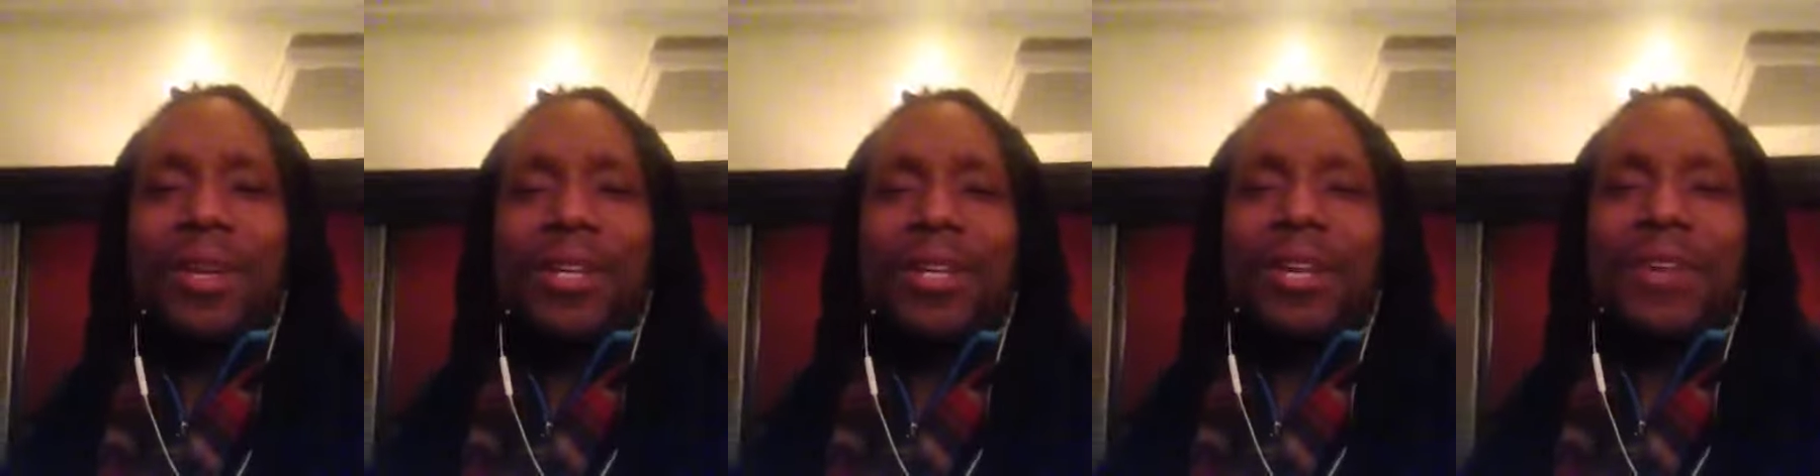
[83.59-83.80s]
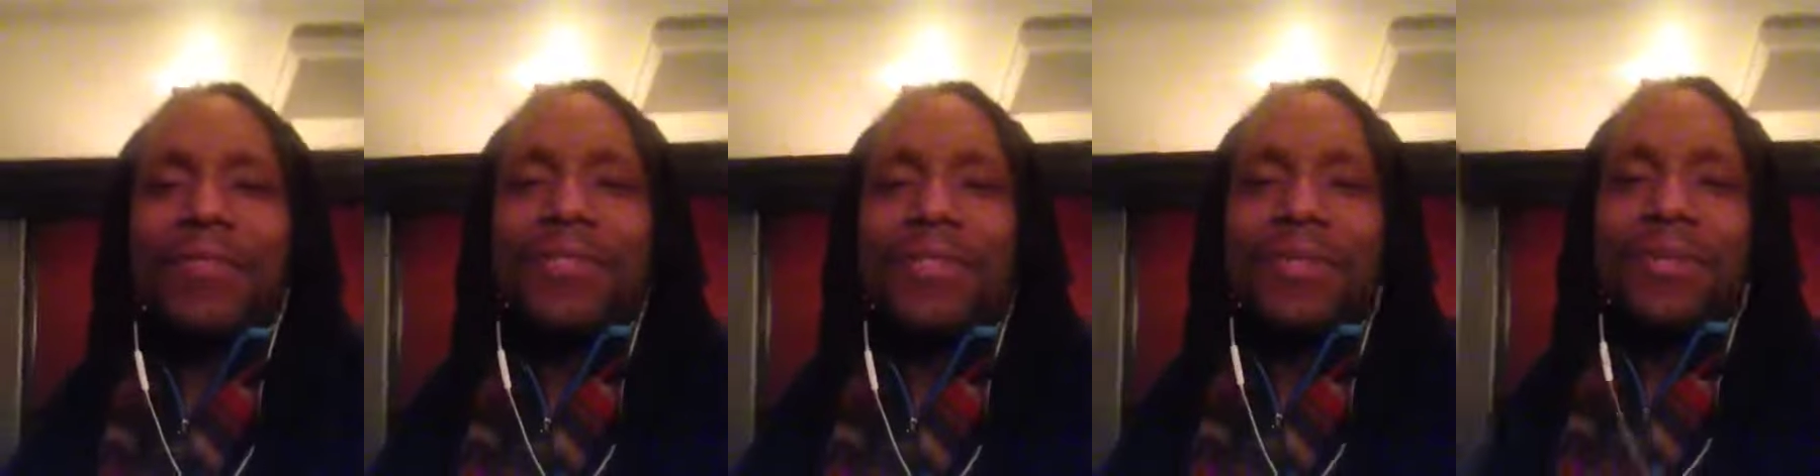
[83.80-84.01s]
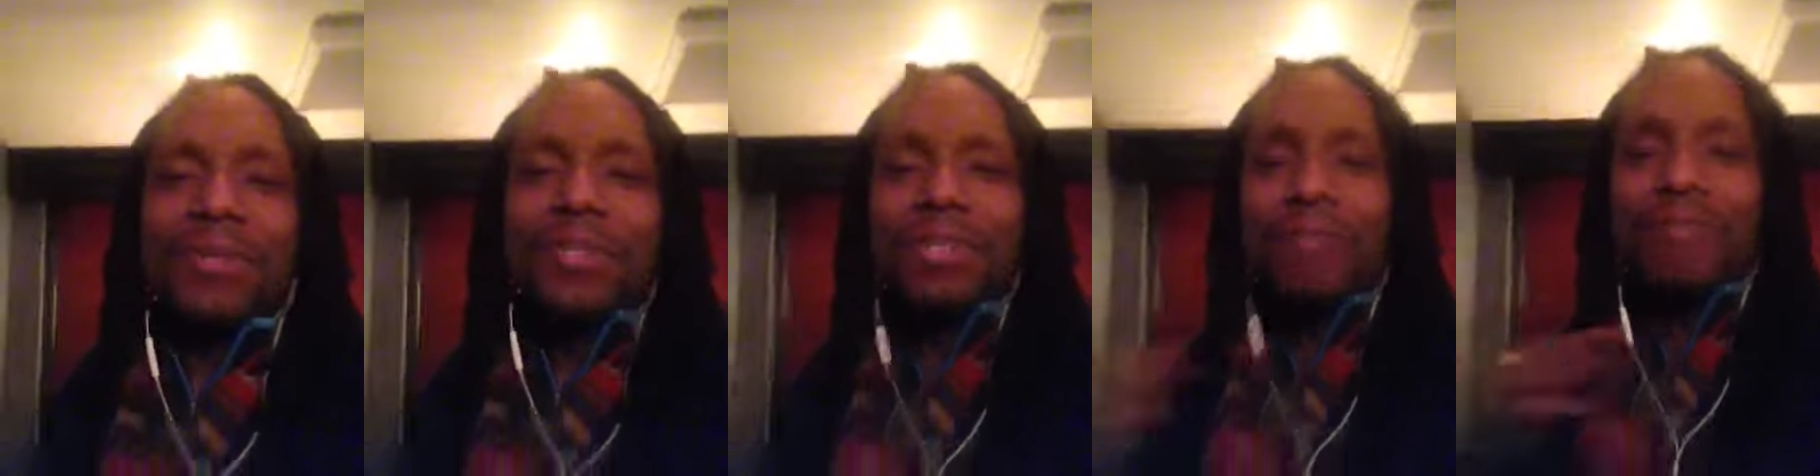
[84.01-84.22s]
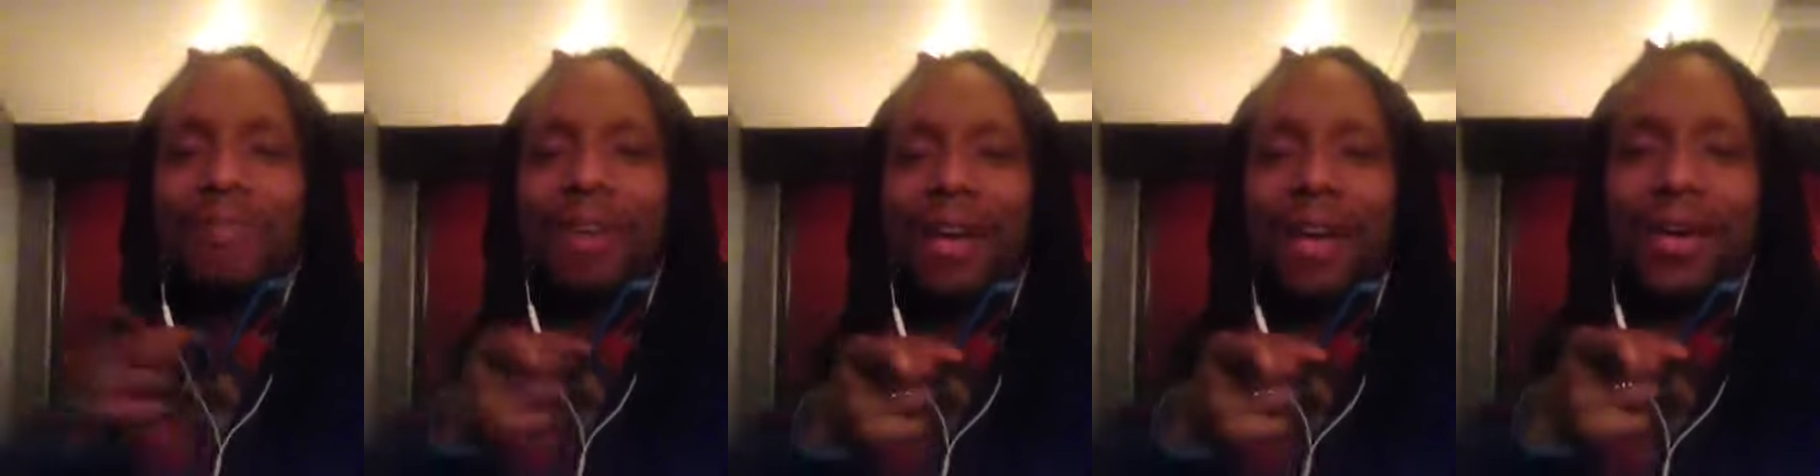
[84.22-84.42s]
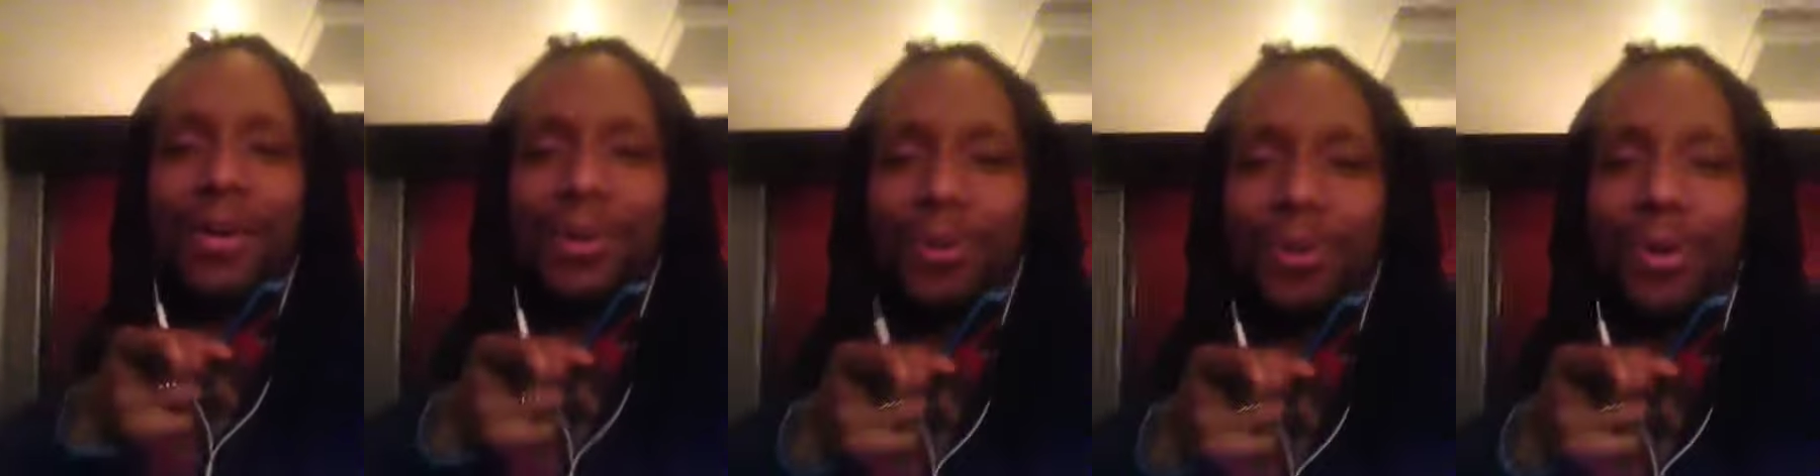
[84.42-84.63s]
I love you.
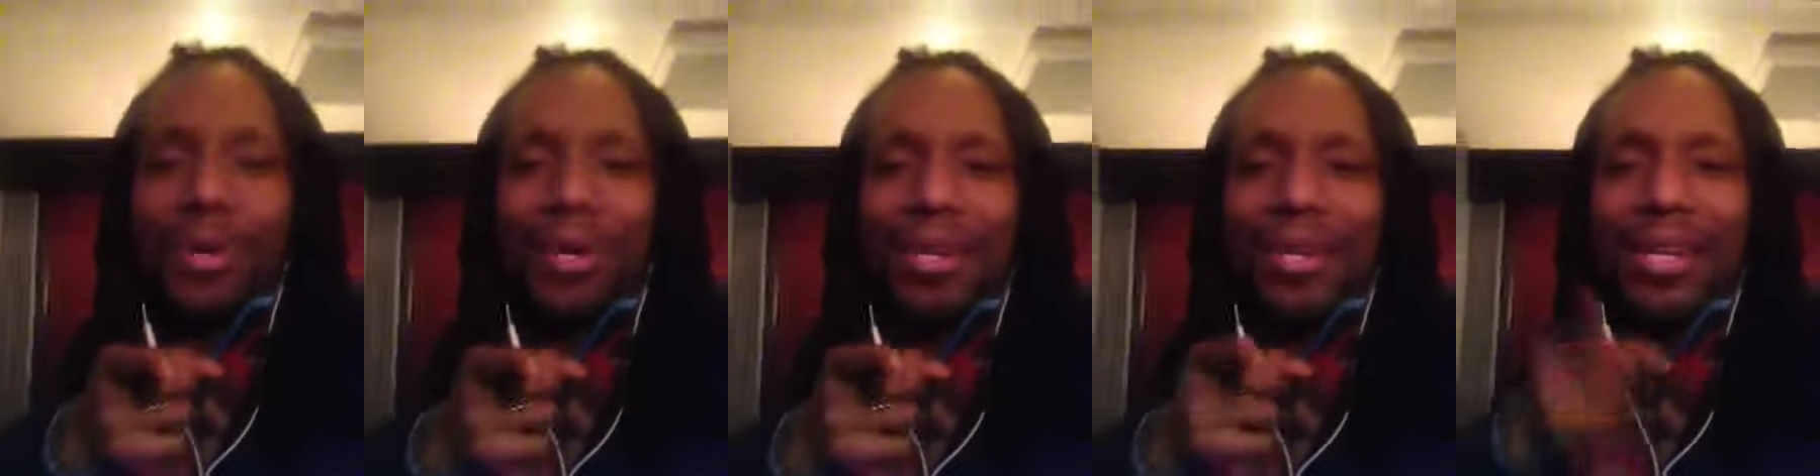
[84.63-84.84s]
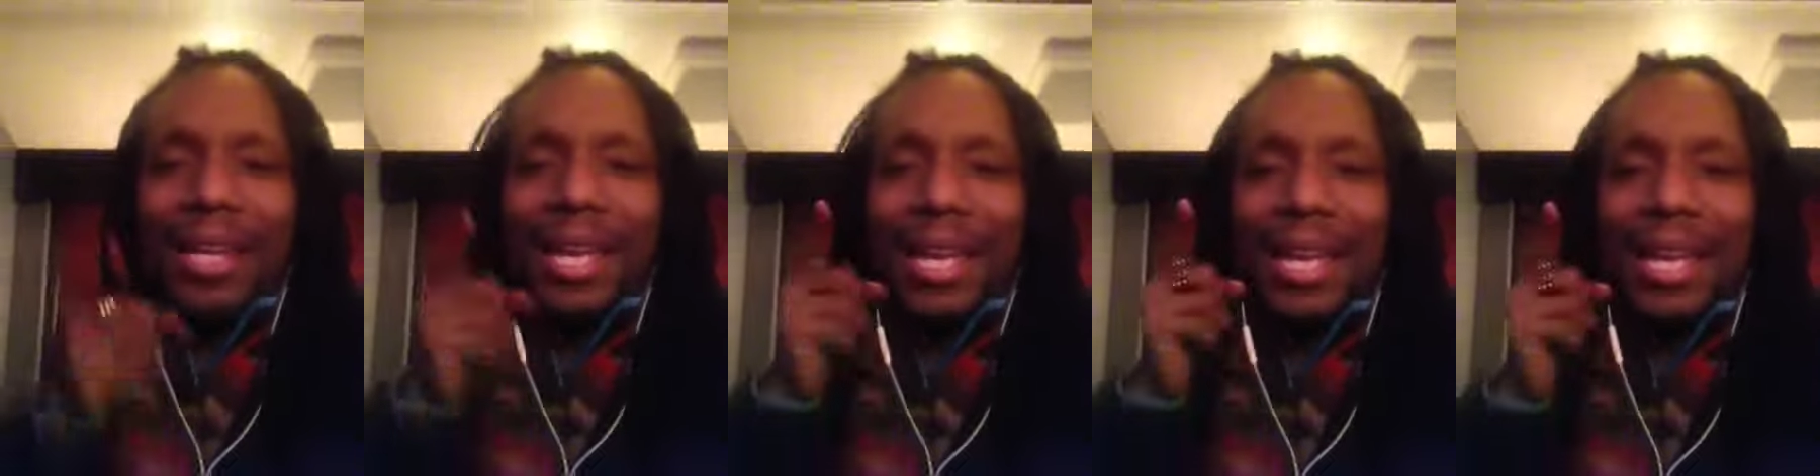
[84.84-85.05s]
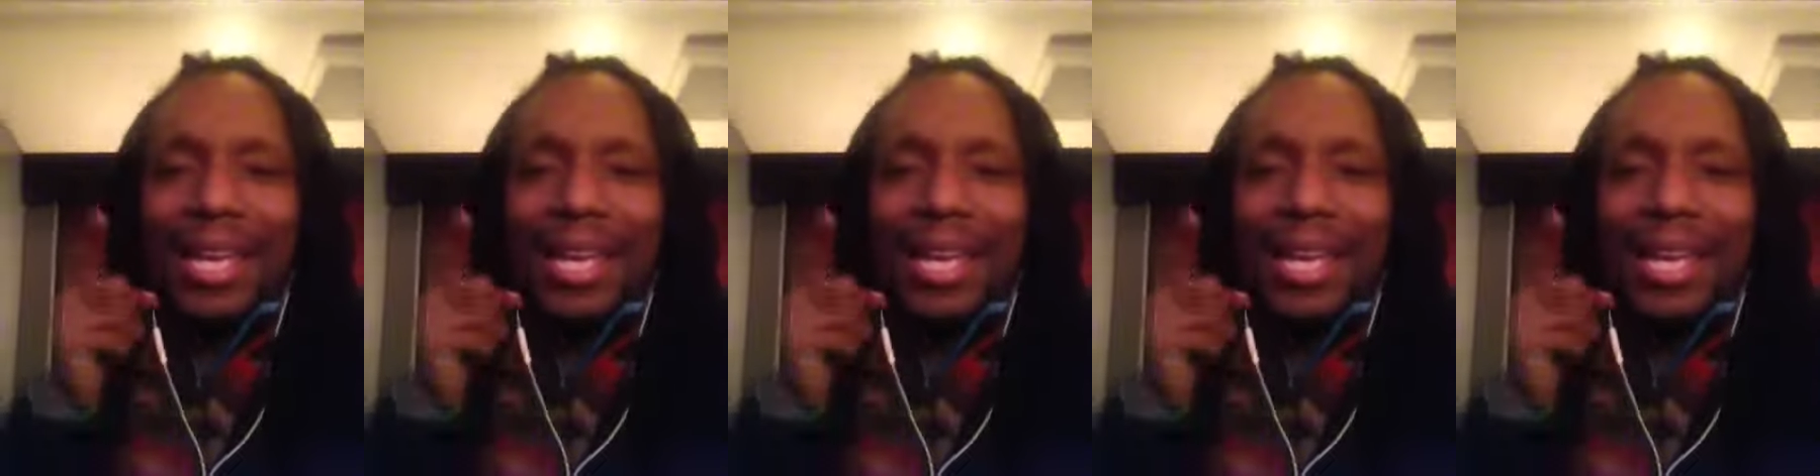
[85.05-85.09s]
Divine order.